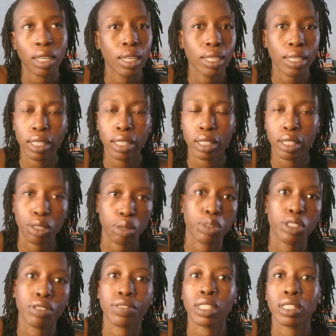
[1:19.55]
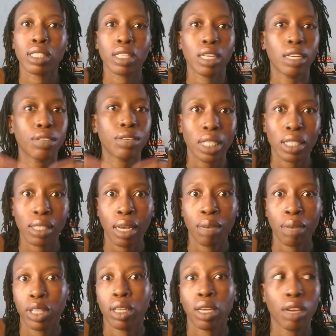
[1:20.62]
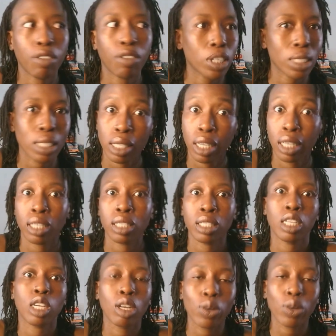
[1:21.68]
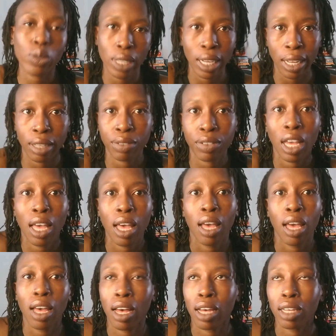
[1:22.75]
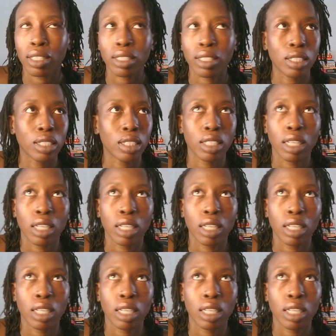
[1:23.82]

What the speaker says: client has approved it, everyone is happy, everyone's excited, it goes live, and